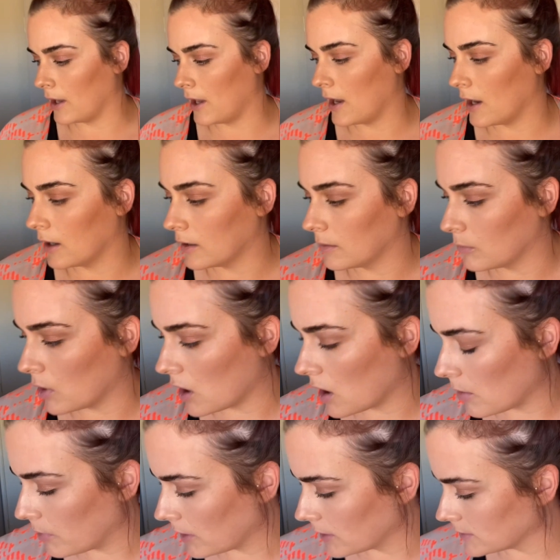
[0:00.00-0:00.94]
out my
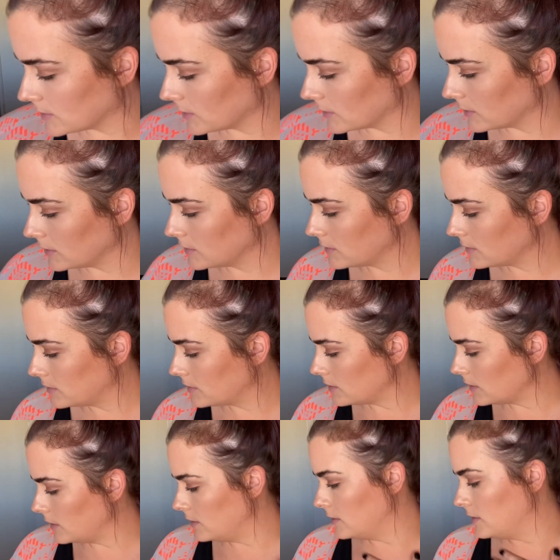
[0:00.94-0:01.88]
eyebrows. So this
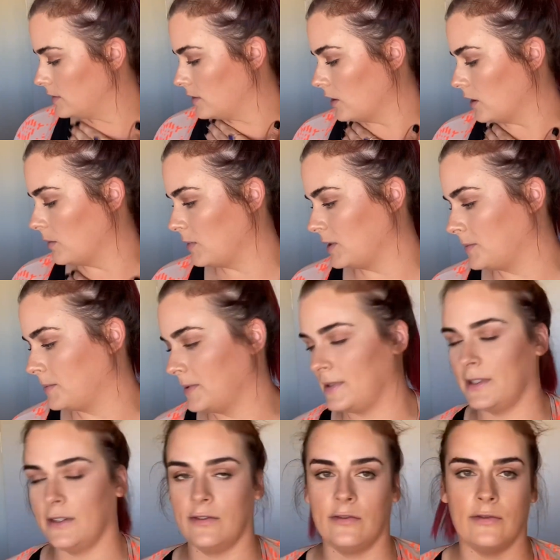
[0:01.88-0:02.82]
is going to be
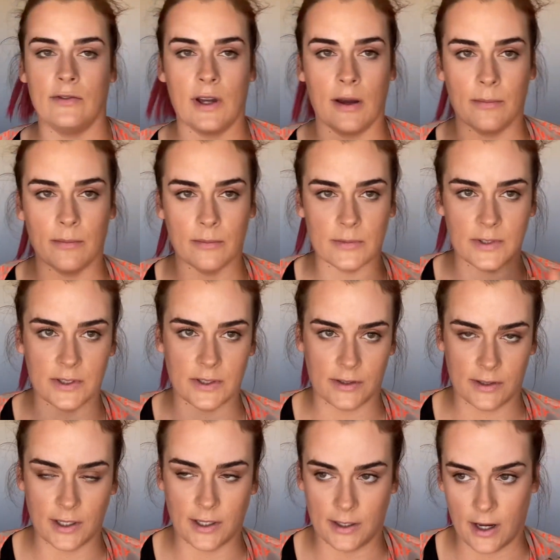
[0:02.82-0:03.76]
specific,
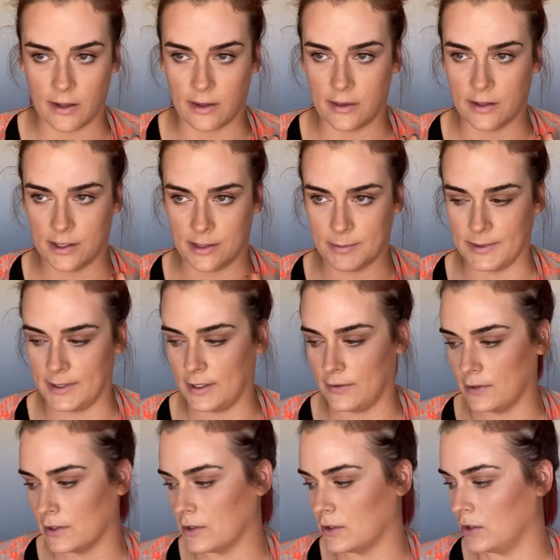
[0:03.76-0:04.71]
another thing
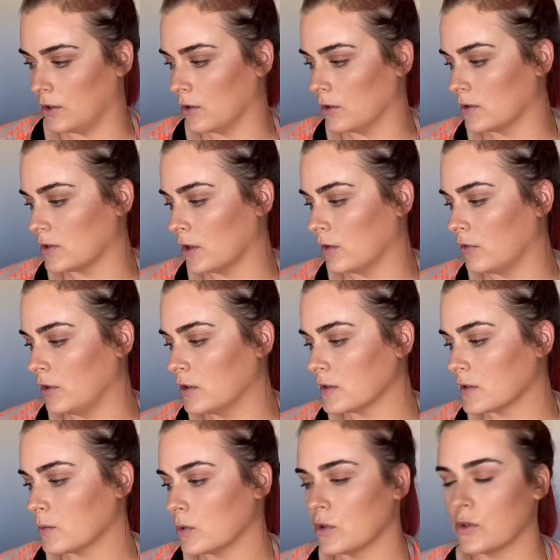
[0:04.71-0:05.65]
specific to you. So if you just
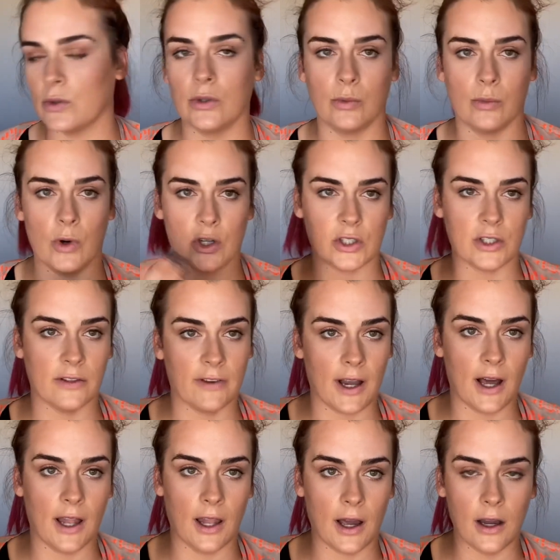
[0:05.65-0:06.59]
want to do a wash of
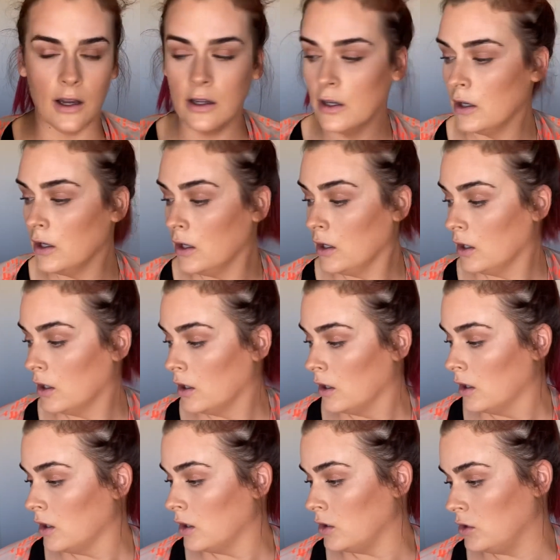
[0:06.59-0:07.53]
colour,
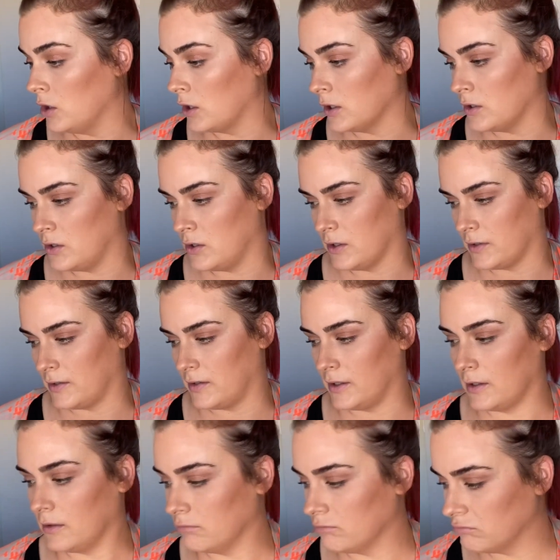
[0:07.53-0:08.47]
you can just
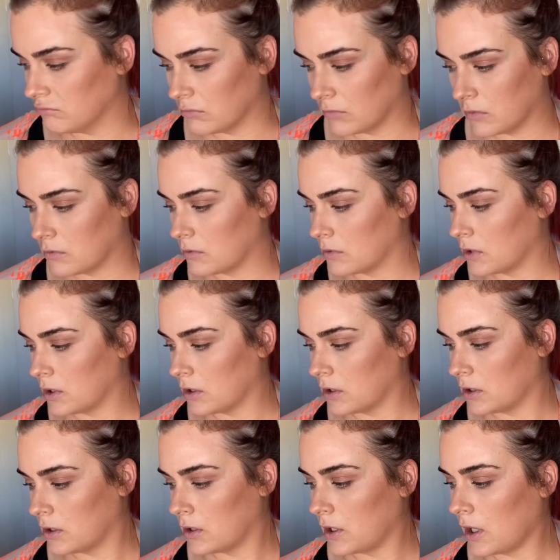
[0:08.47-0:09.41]

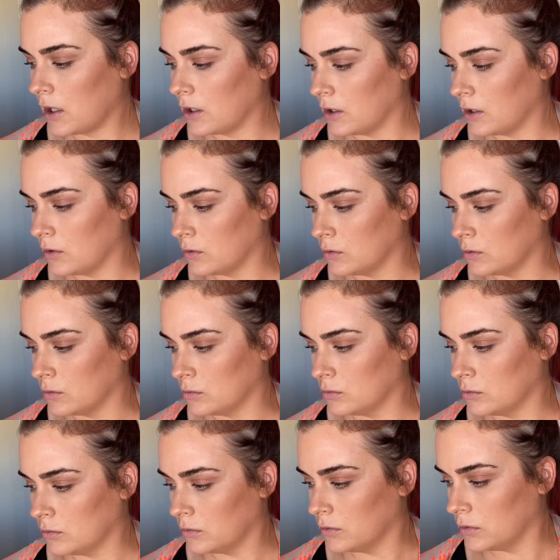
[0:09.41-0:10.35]
get your
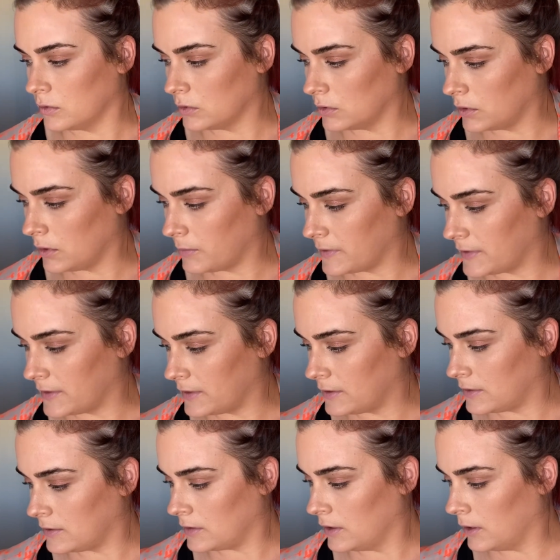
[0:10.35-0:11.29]
little lip
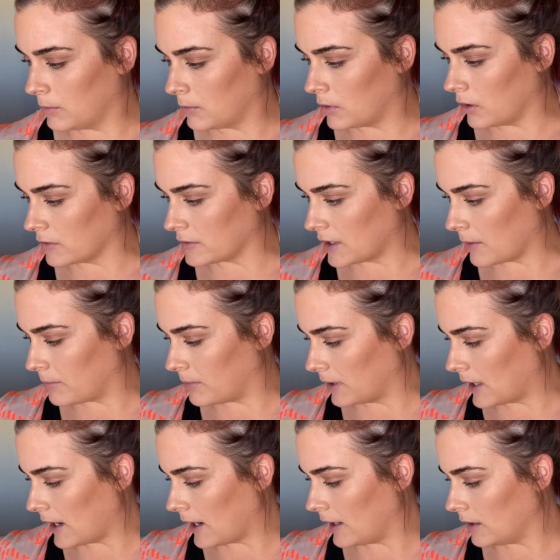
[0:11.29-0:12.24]
gloss
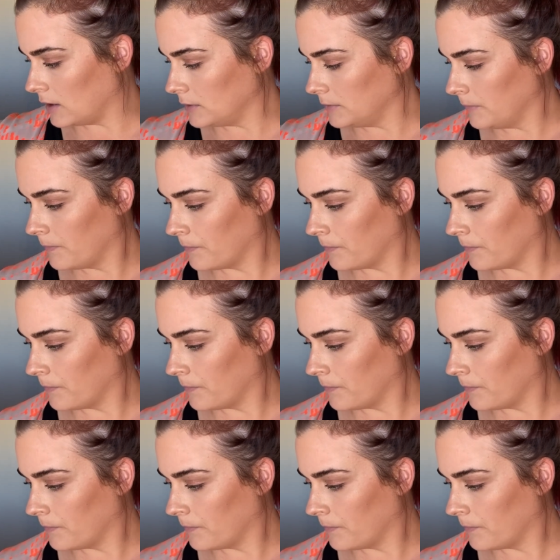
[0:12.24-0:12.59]
applicator